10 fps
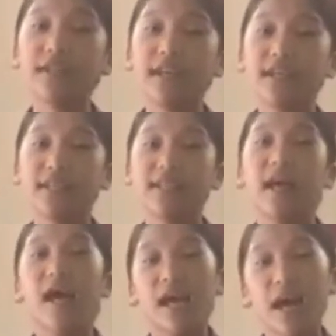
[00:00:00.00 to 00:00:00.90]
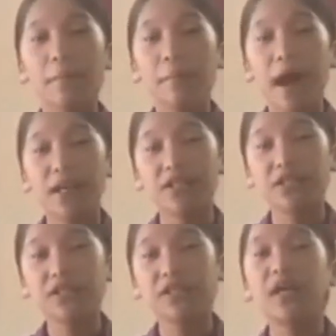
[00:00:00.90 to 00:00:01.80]
us
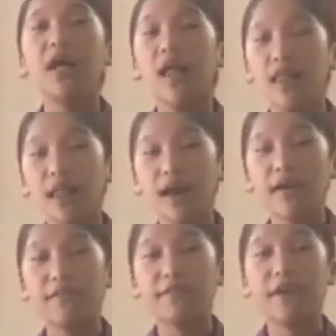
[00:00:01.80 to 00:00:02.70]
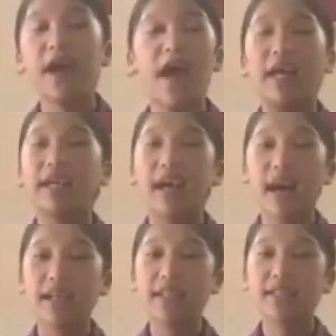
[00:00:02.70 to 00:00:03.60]
compassion, love, and
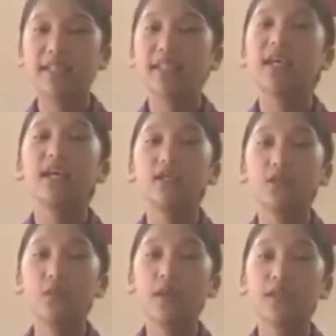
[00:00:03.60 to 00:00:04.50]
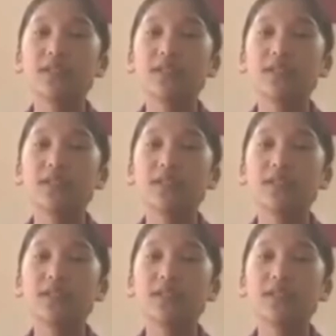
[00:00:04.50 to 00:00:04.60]
kindness towards